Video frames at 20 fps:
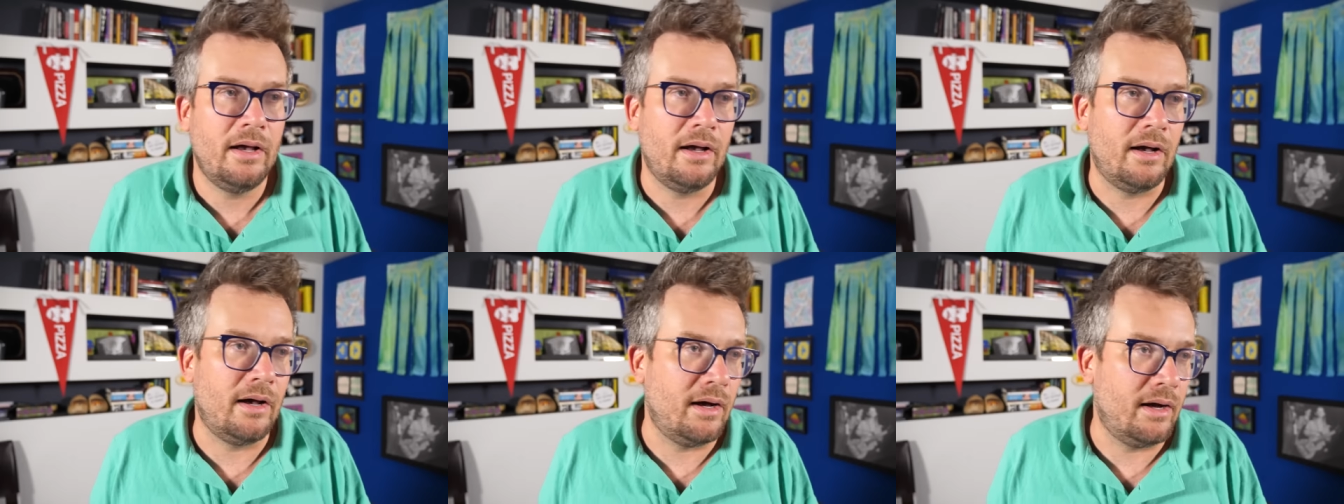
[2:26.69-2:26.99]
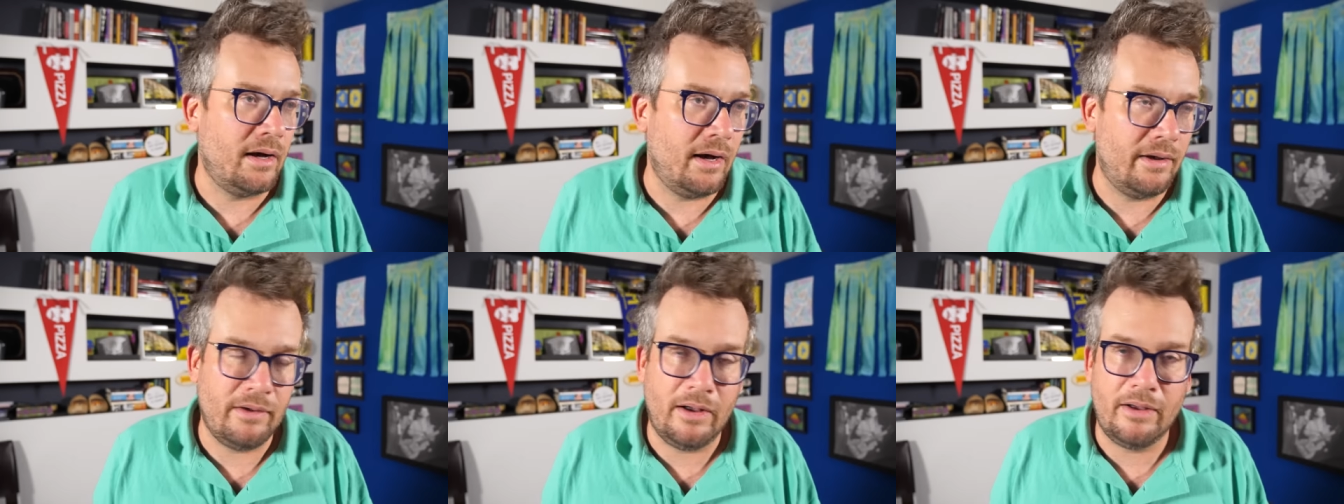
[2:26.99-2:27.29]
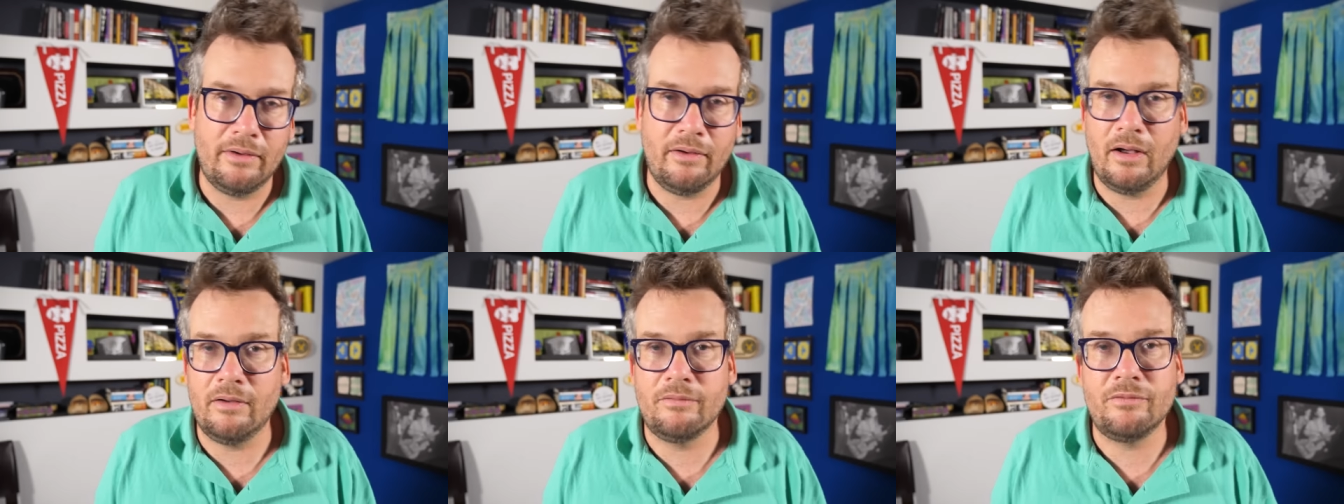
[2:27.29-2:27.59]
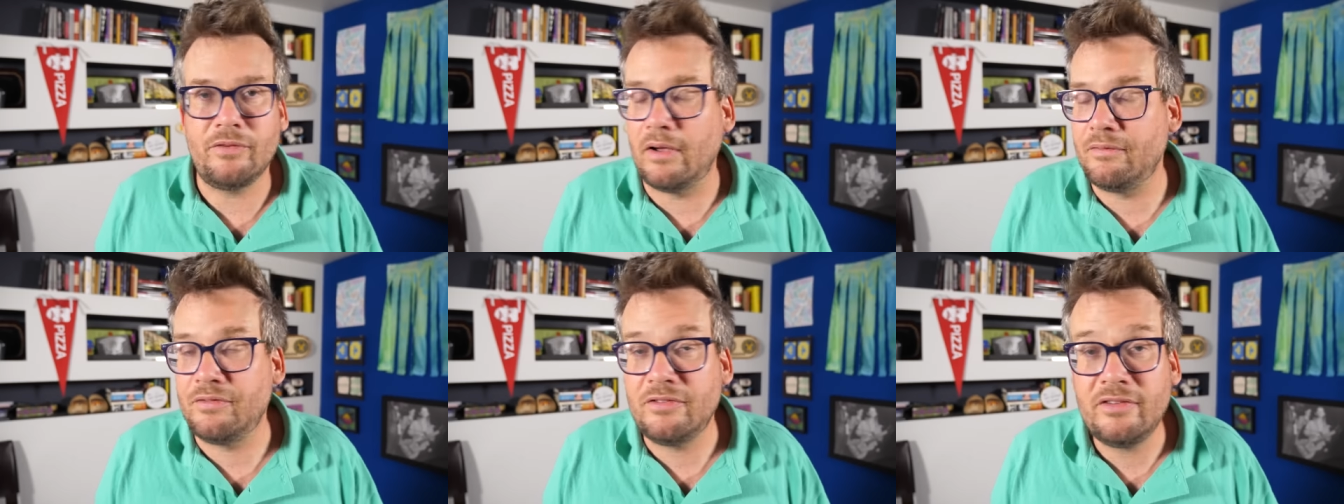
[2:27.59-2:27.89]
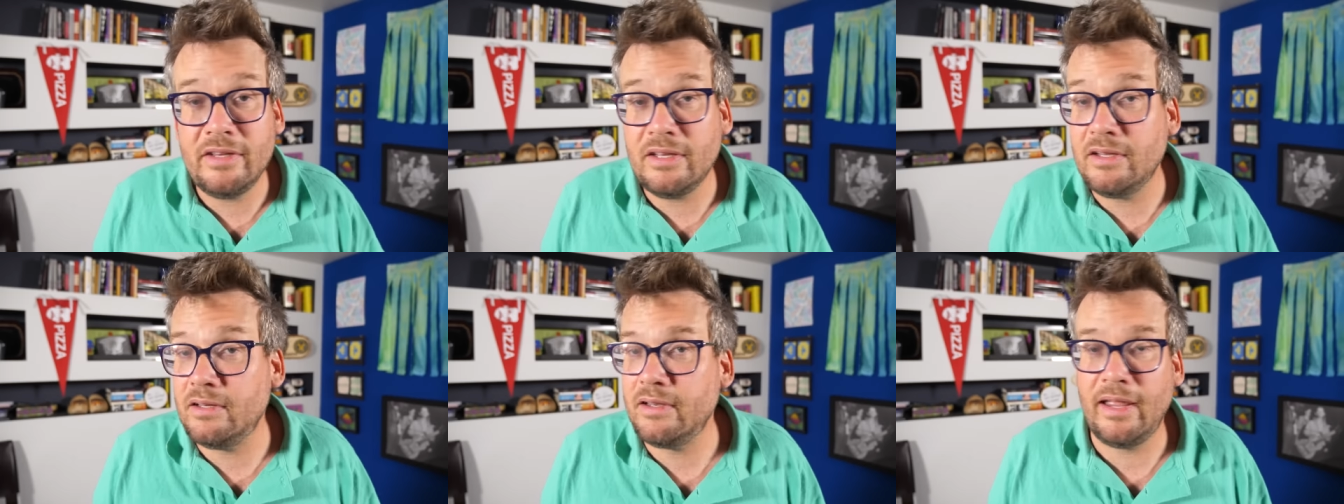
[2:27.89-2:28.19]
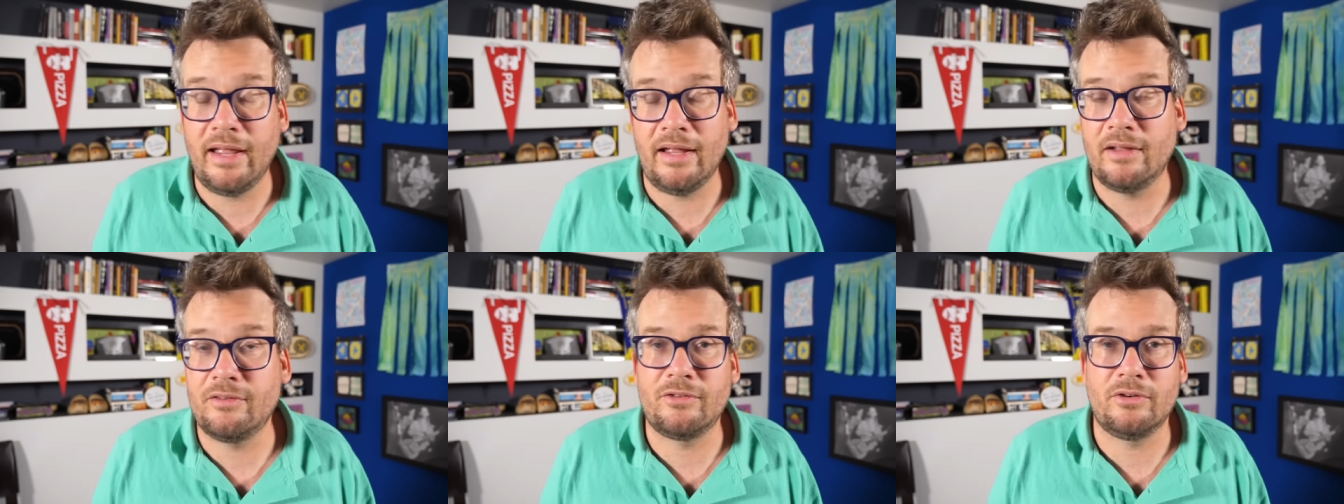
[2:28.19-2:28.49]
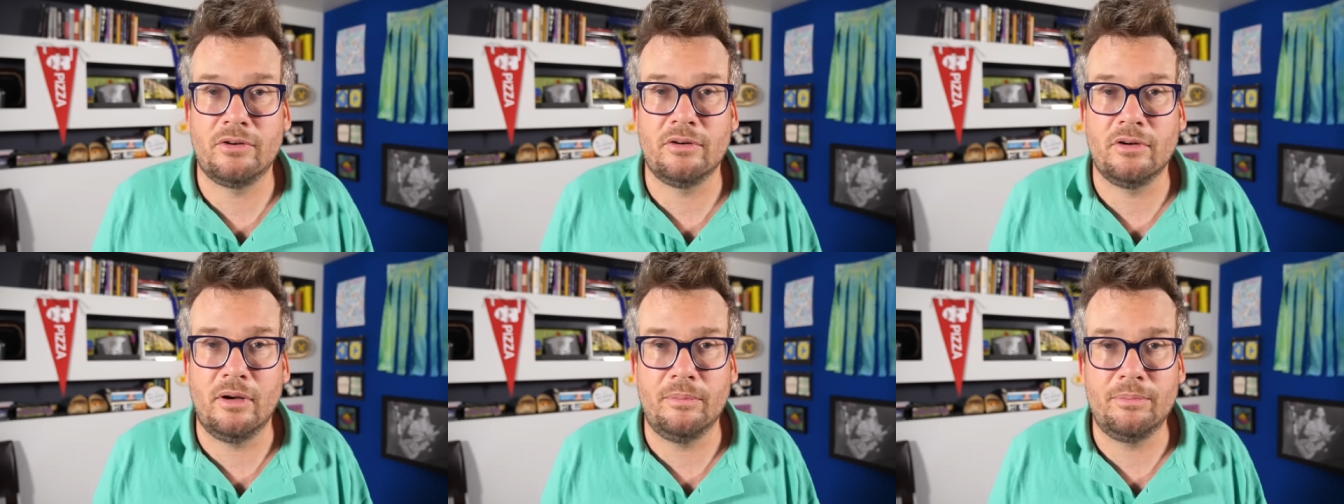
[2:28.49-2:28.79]
Uh, I, have I've seen
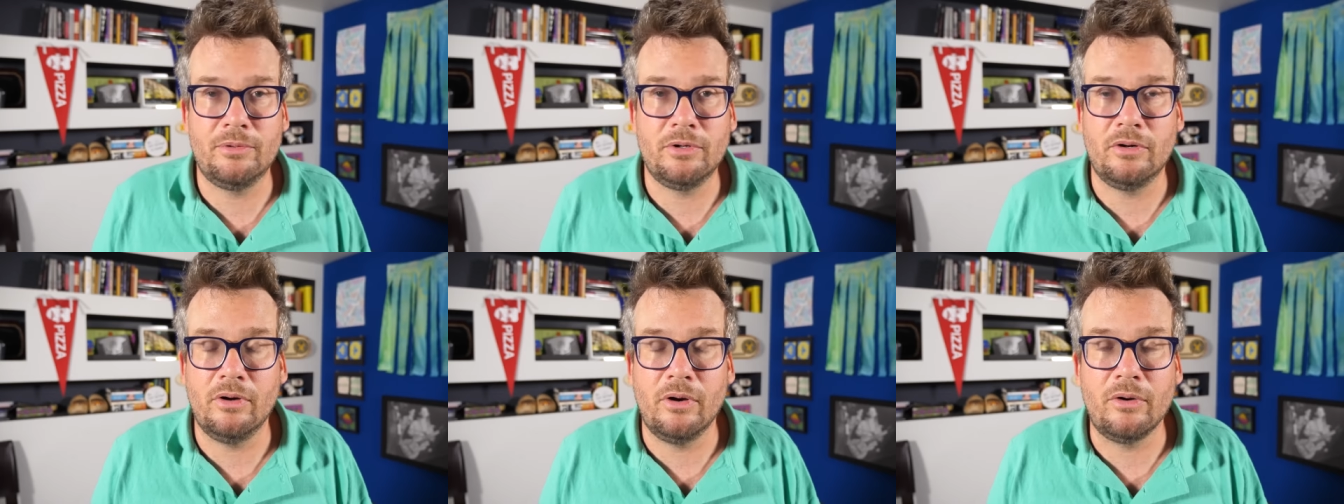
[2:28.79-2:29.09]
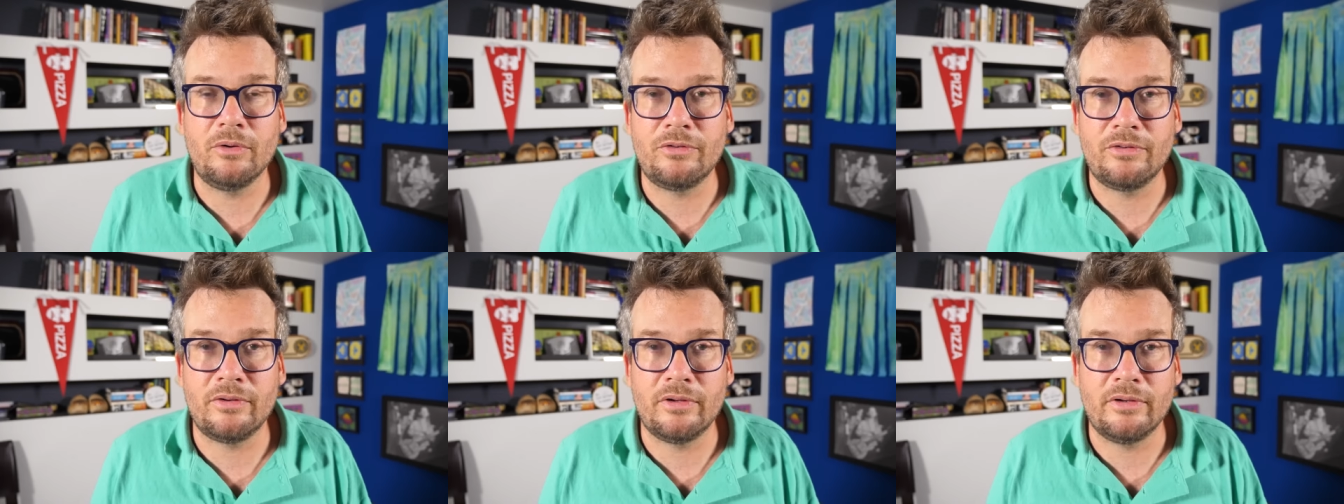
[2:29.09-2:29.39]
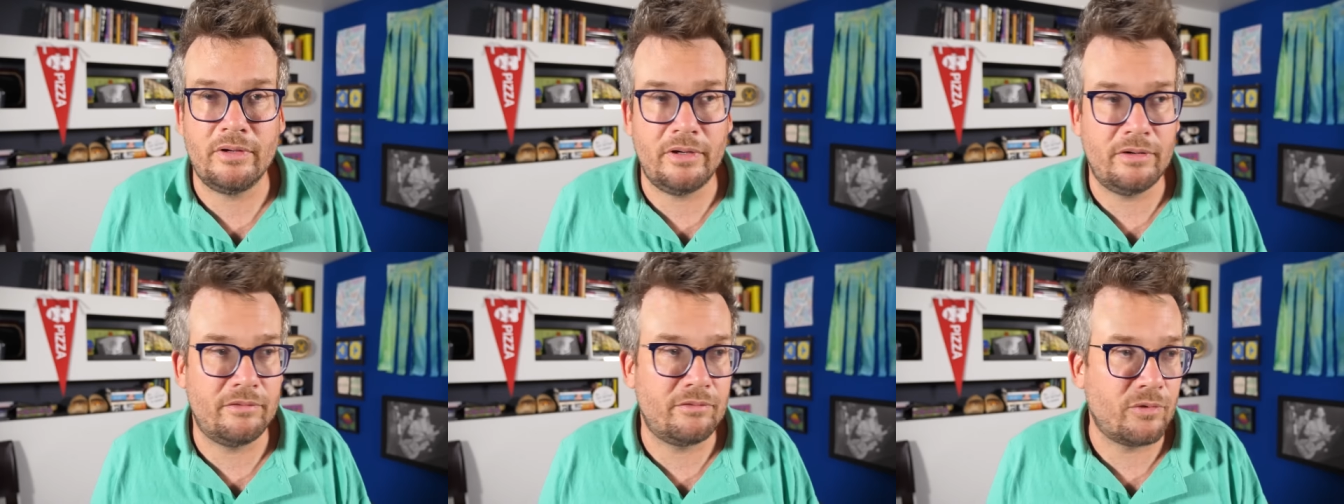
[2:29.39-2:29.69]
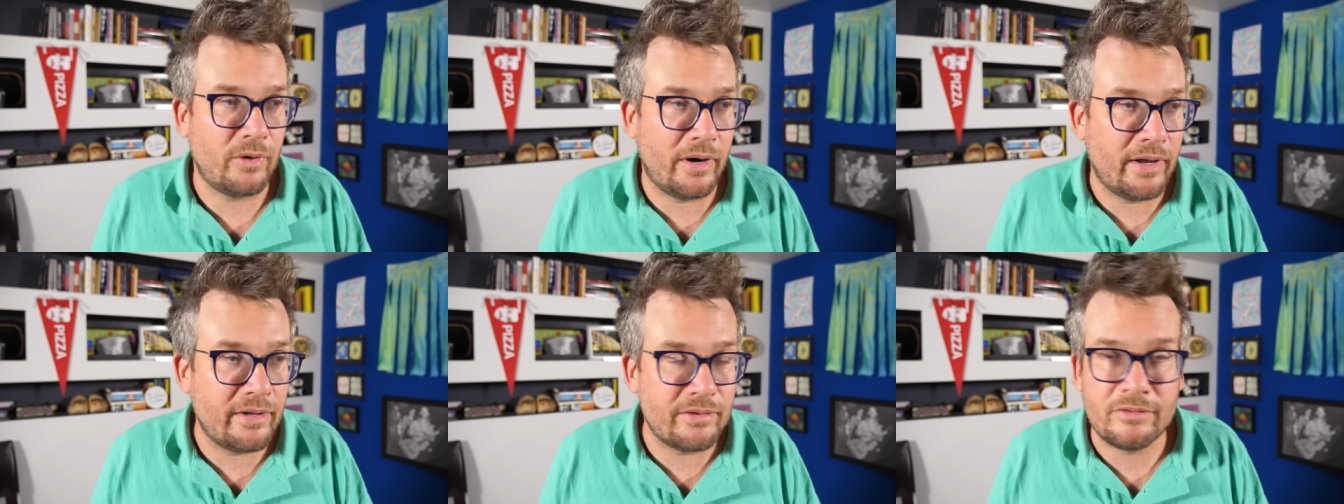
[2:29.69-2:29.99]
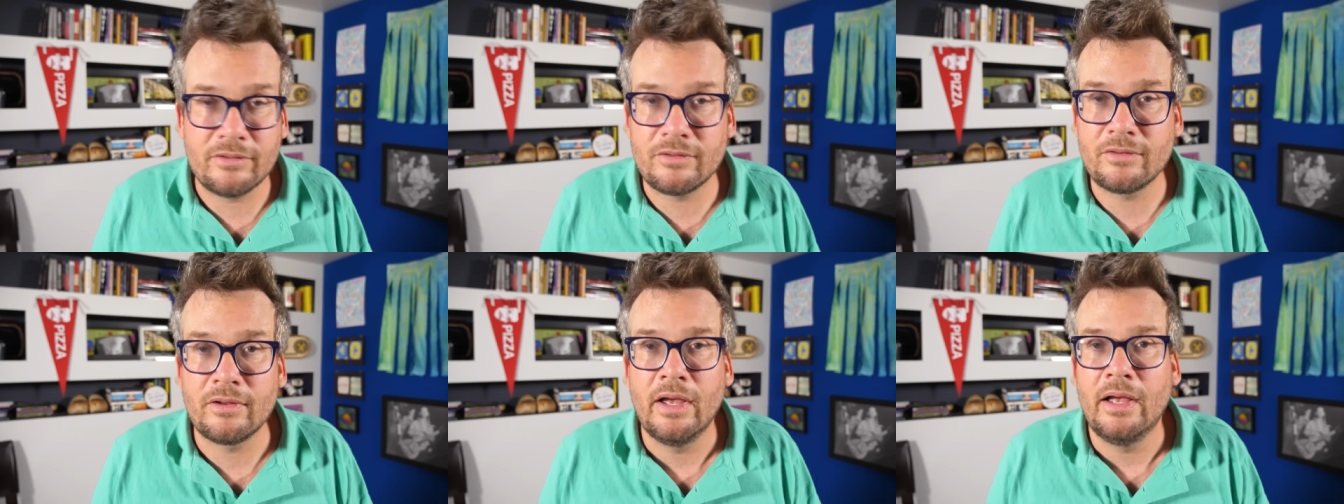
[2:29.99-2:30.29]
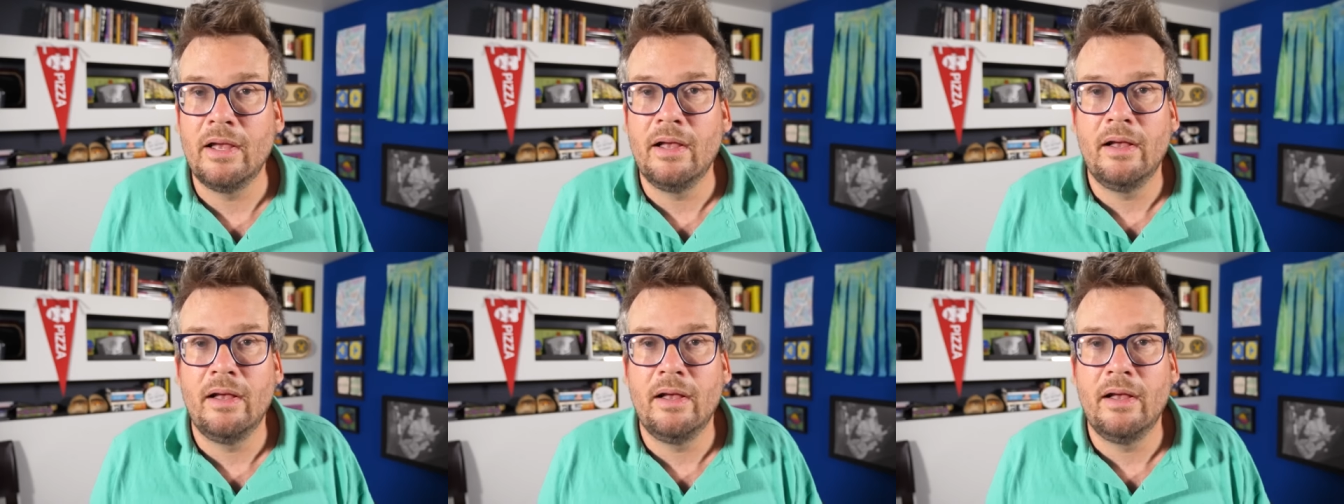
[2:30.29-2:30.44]
cancer up close in, in friends